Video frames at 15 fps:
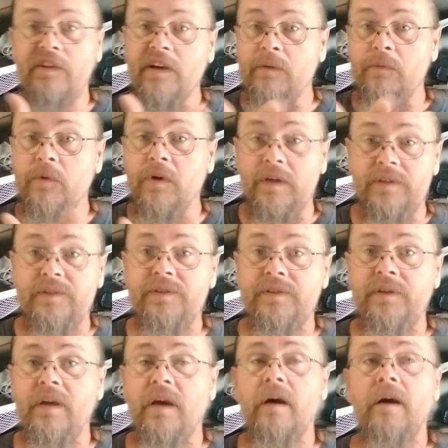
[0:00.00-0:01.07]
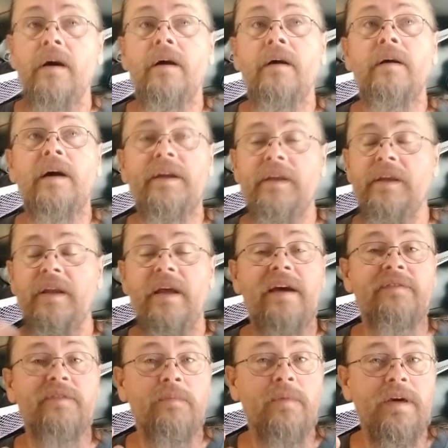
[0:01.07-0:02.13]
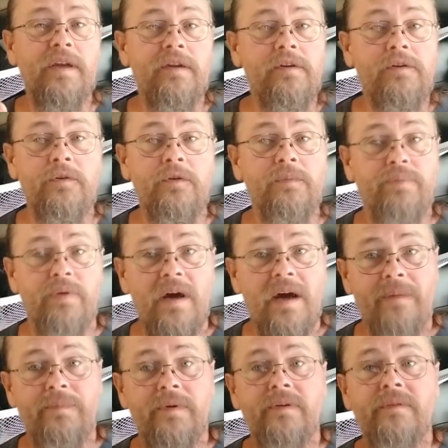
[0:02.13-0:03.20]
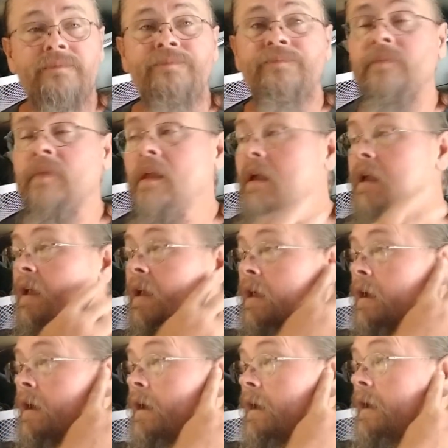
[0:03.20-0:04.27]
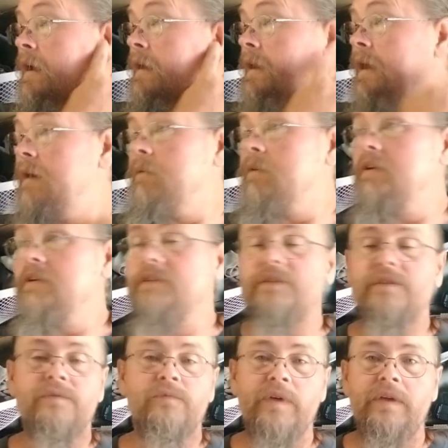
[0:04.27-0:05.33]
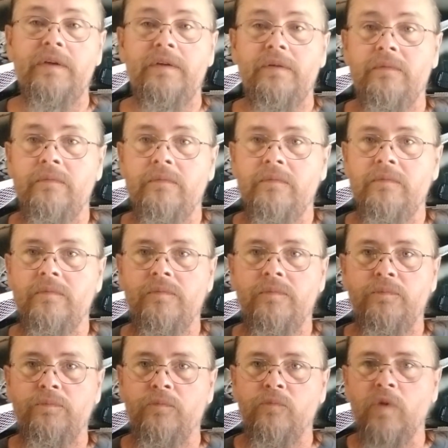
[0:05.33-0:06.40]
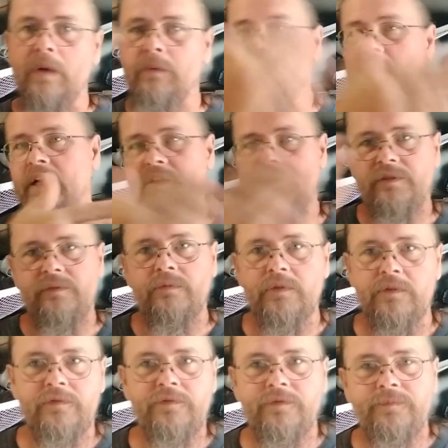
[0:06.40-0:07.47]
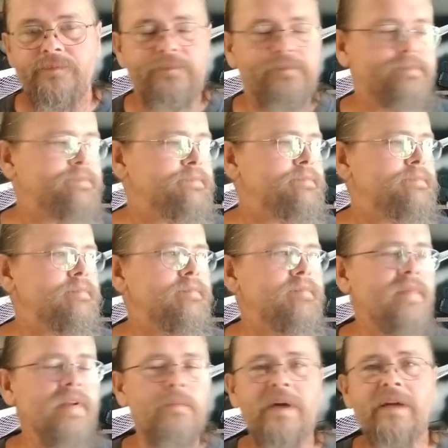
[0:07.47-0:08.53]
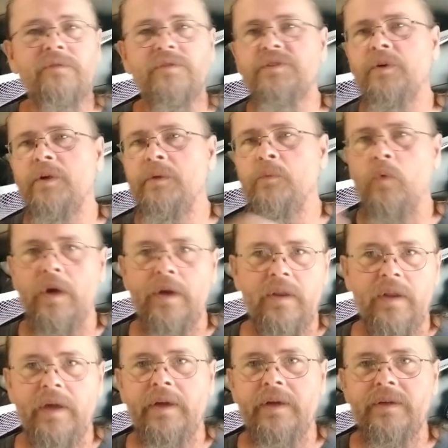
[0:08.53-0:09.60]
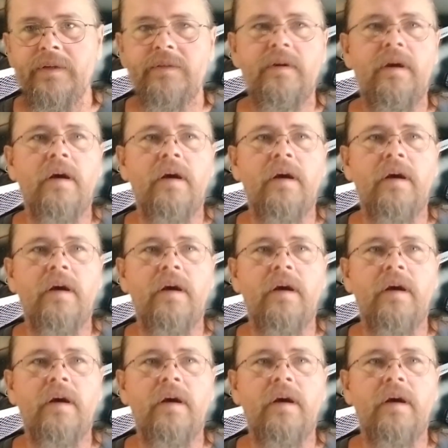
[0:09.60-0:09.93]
done it once. I didn't have the money to do it proper, and that was, we rubberized the roof, but it was only one layer,